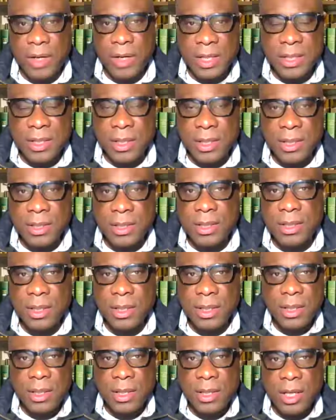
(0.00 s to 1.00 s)
for
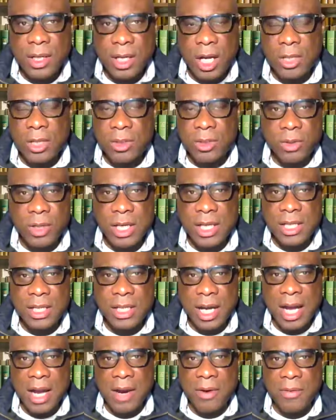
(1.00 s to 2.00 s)
instance,
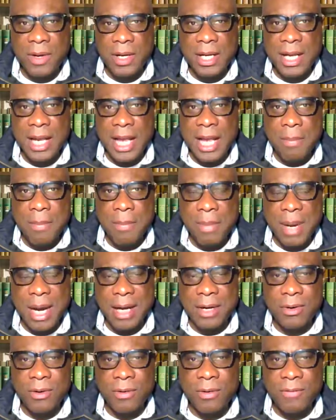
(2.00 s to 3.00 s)
countries are really a
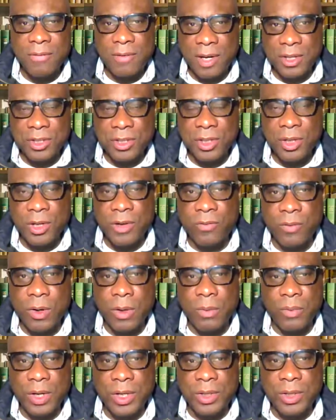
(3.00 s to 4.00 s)
macro version of
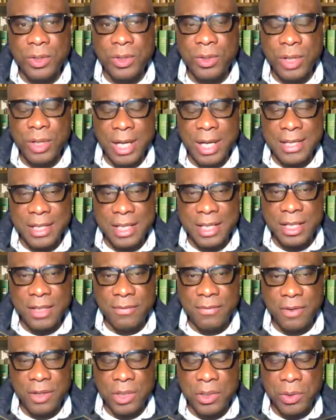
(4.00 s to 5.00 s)
what we do as
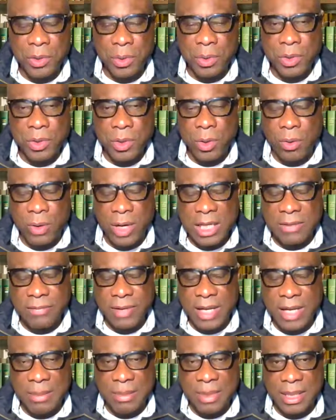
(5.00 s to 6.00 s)
individuals or
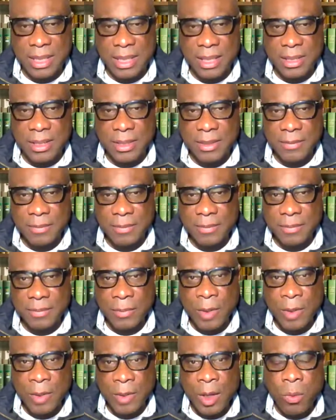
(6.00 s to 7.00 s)
as families.
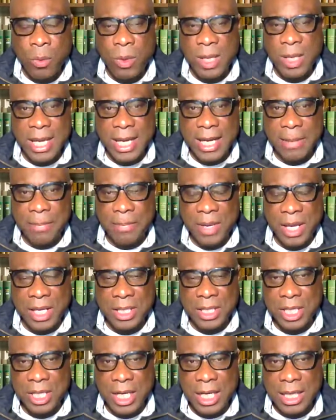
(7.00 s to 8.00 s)
We get a
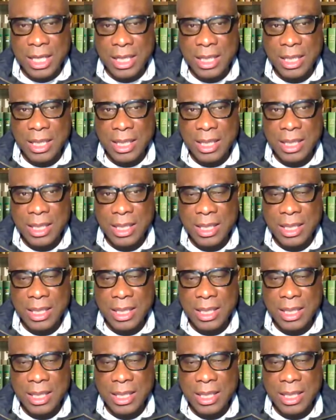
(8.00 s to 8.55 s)
paycheck,